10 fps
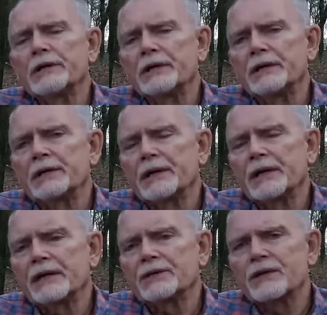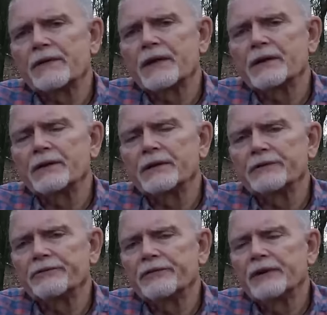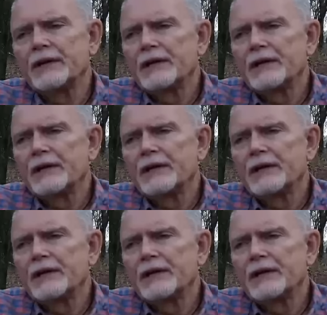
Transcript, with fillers: Again, I can't say that enough.